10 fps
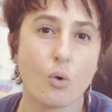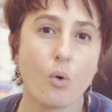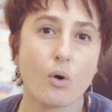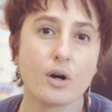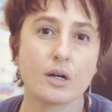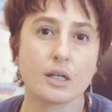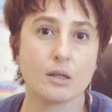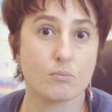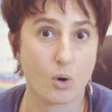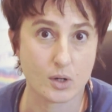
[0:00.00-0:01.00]
or
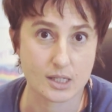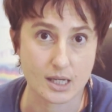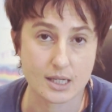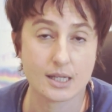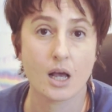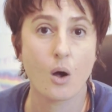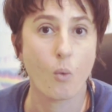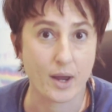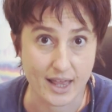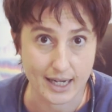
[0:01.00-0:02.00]
in boxes
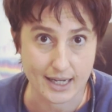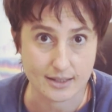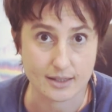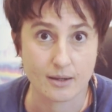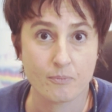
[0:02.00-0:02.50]
with a lid,